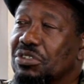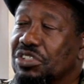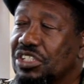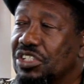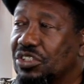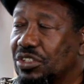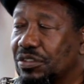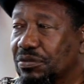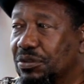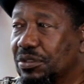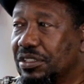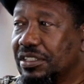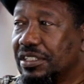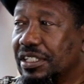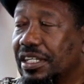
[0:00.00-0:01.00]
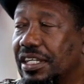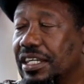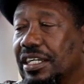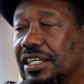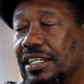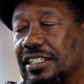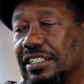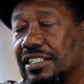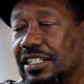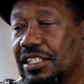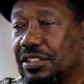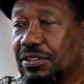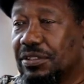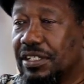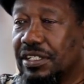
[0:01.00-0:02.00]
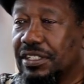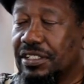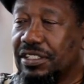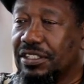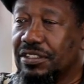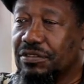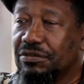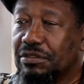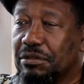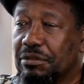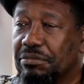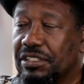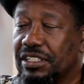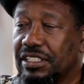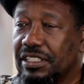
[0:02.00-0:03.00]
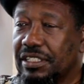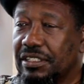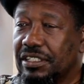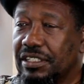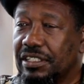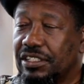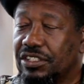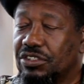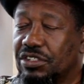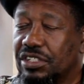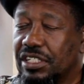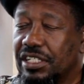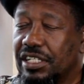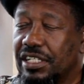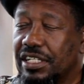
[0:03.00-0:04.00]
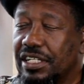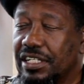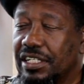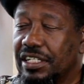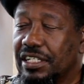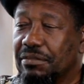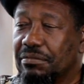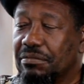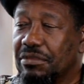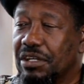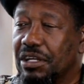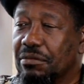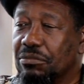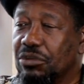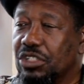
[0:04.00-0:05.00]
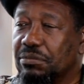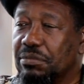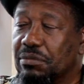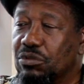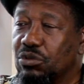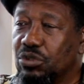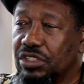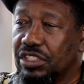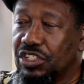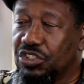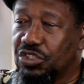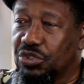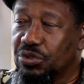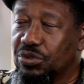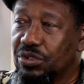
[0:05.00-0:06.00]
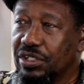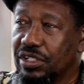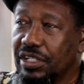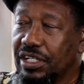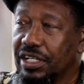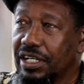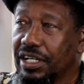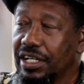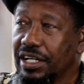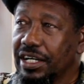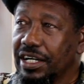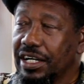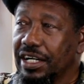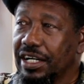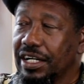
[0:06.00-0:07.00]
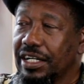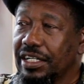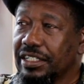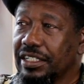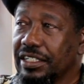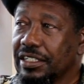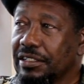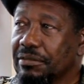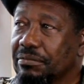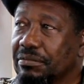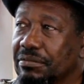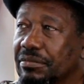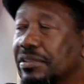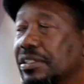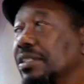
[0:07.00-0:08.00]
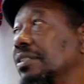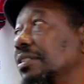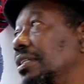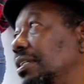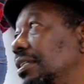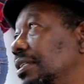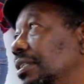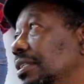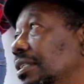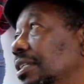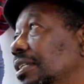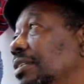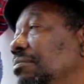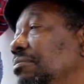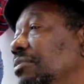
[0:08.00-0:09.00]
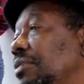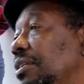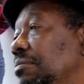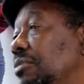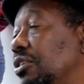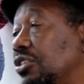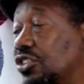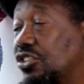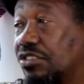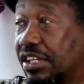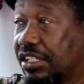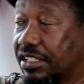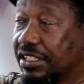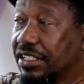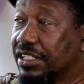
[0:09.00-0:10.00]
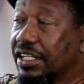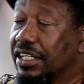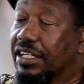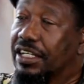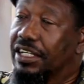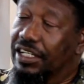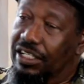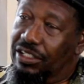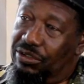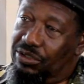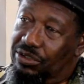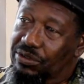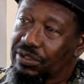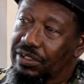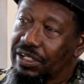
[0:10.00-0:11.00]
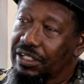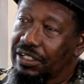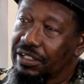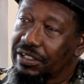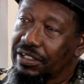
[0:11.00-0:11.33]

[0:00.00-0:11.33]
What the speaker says: and so forth, I started to order stuff from a place in Trinidad named Busby Boots and Shoe. And then in Montserrat, I used to order